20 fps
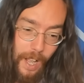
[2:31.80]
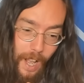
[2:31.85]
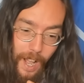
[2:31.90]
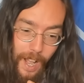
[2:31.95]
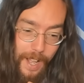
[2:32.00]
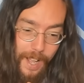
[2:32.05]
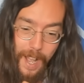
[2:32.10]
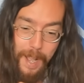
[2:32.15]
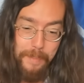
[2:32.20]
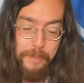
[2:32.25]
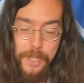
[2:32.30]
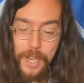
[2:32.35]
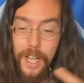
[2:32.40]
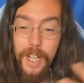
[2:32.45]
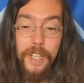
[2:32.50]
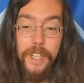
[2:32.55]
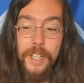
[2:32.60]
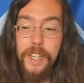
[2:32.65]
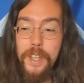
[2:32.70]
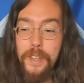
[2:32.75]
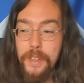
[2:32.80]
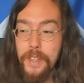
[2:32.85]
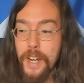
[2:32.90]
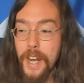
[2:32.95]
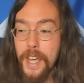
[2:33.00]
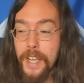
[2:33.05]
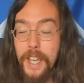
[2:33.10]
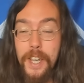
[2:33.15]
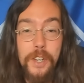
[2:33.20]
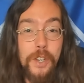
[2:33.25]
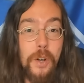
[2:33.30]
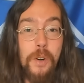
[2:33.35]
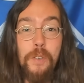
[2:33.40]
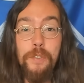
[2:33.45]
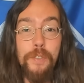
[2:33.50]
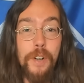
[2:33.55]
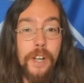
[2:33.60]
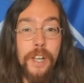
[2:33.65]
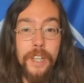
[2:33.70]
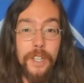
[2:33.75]
I'm telling you that I got no
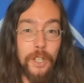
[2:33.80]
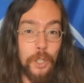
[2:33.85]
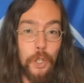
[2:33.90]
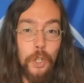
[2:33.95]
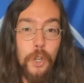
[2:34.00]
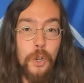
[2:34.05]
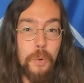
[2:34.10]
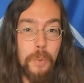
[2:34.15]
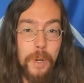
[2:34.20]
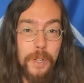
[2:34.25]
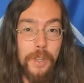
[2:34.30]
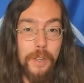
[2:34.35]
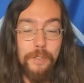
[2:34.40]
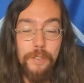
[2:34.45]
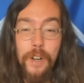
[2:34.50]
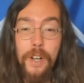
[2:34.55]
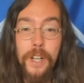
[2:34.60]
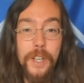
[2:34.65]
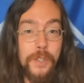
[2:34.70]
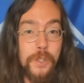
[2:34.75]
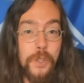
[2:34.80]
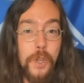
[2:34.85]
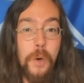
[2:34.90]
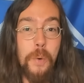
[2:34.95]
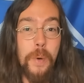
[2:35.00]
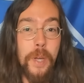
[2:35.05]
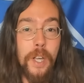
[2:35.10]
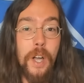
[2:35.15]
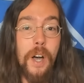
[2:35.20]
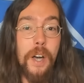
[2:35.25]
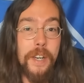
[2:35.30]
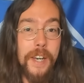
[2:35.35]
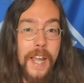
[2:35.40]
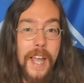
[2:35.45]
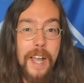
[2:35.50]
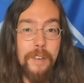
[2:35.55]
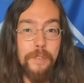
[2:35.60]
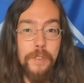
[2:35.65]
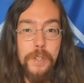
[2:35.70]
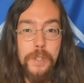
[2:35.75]
fucking clue what the fuck is going on
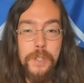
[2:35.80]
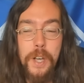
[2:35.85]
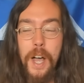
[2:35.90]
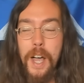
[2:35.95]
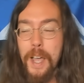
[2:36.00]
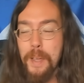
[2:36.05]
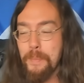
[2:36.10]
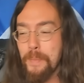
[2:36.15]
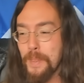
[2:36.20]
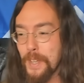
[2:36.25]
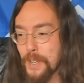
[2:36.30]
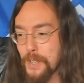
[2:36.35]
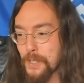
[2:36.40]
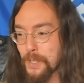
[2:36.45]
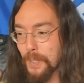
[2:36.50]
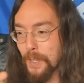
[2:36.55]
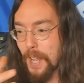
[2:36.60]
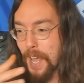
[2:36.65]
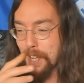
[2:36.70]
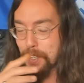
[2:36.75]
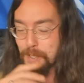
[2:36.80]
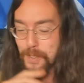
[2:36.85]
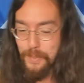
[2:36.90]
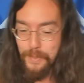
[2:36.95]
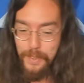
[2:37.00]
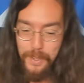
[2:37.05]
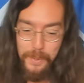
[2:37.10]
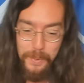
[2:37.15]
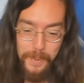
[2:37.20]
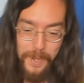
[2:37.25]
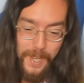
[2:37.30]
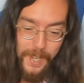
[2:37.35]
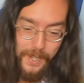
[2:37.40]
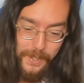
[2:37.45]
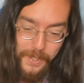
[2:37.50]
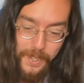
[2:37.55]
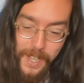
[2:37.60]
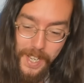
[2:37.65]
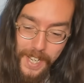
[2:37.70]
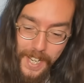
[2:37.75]
half the time these last few weeks.